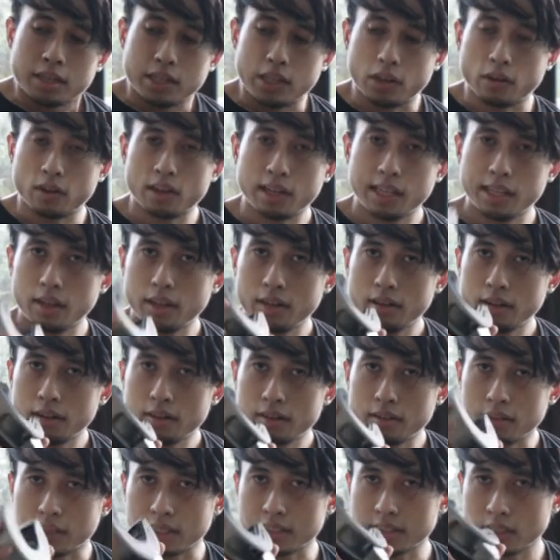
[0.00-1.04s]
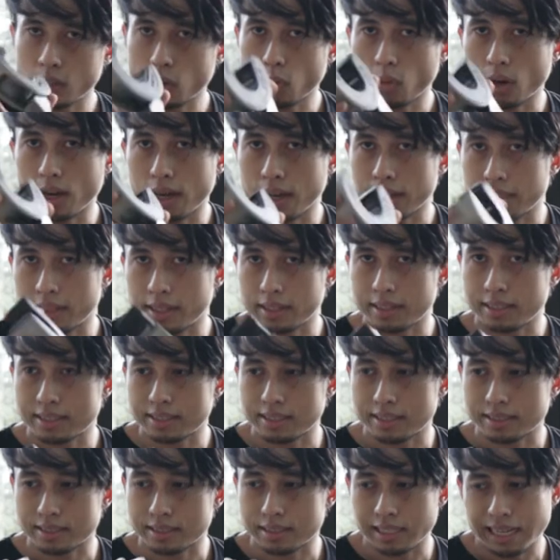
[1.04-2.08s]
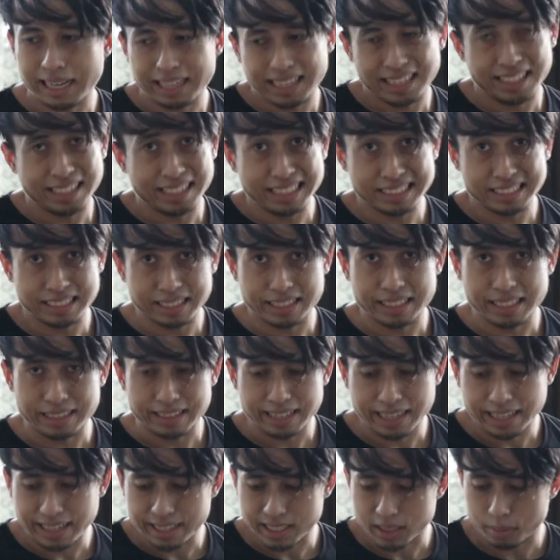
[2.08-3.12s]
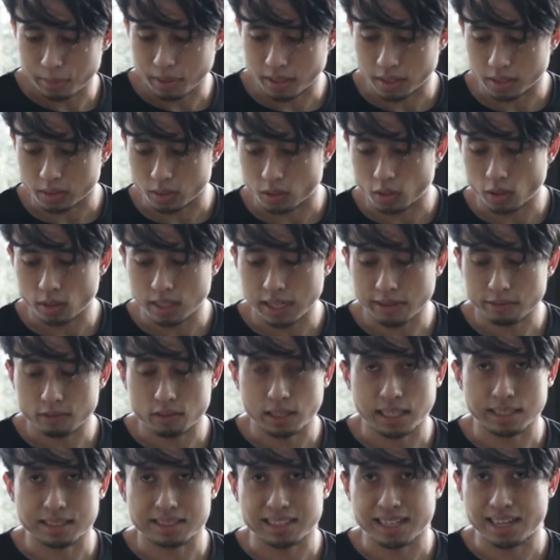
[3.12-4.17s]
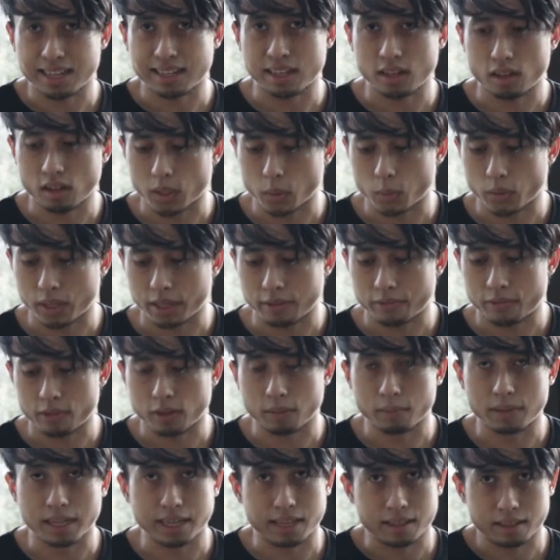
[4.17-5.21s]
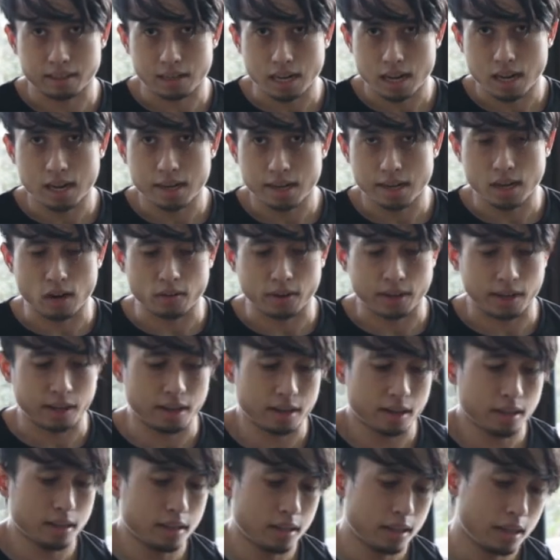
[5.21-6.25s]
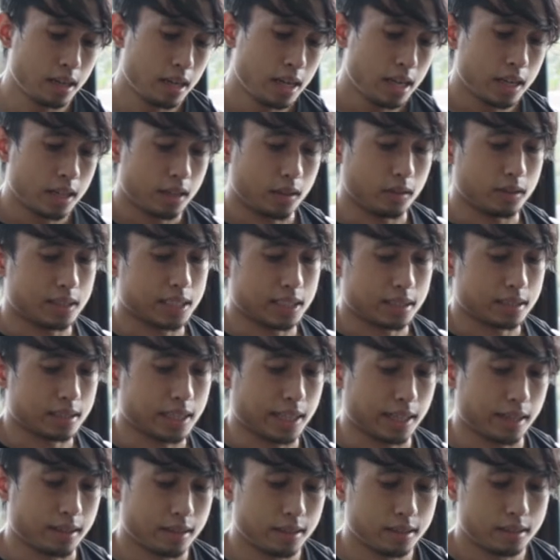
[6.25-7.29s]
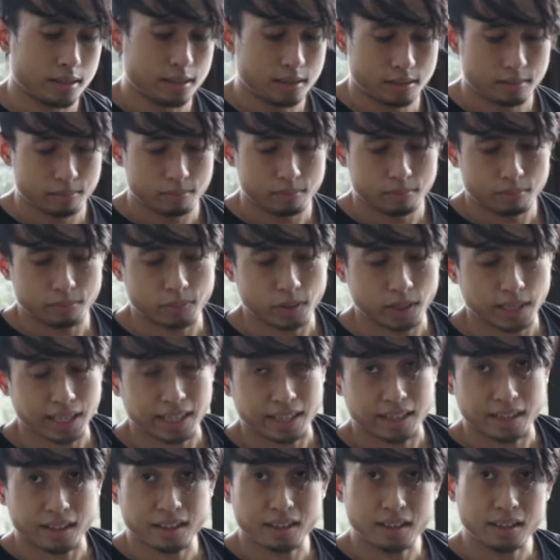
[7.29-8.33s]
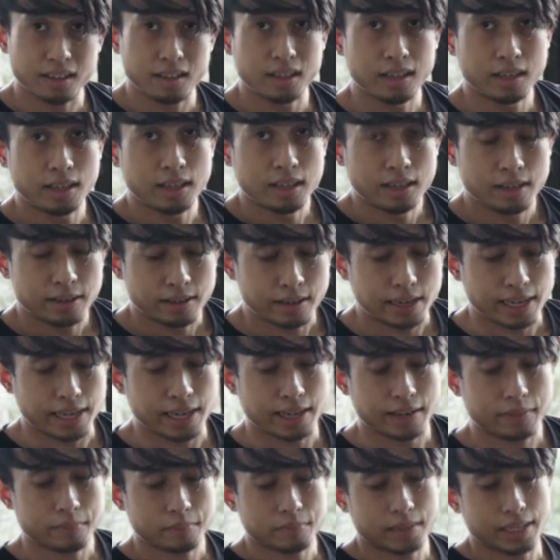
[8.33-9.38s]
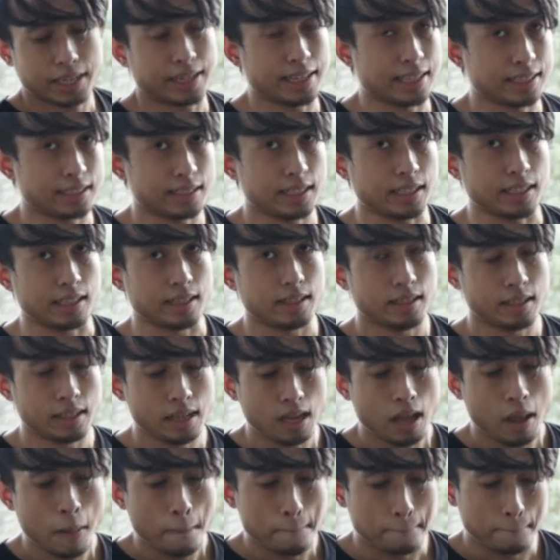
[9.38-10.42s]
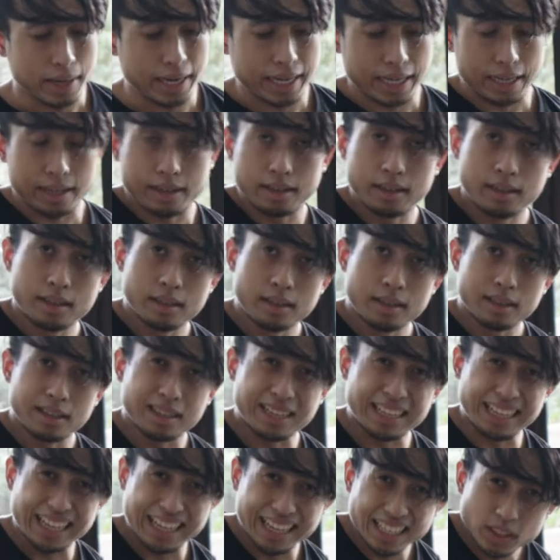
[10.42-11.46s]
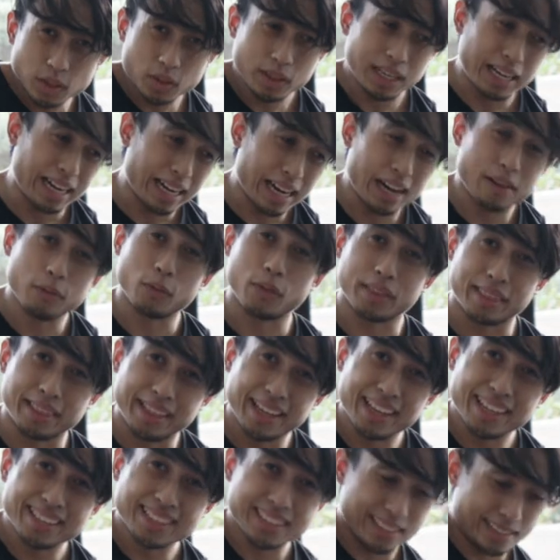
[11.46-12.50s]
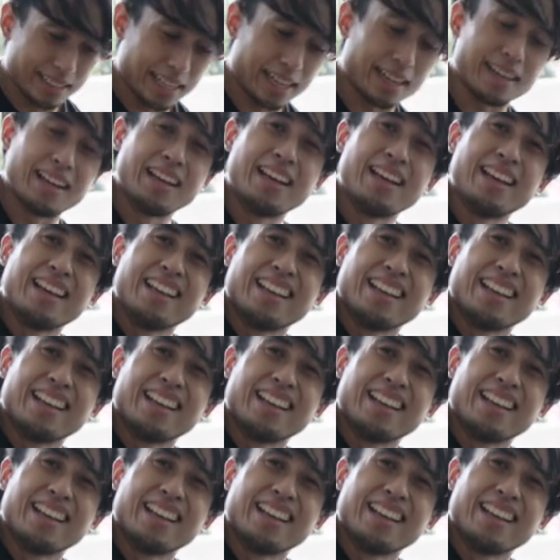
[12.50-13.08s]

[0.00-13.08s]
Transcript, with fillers: the only reason why I think this is slightly easier than that is because you don't have to like slide it all the way from like down here. You just like put it here, right? And that's it. But the issue that I have with this is that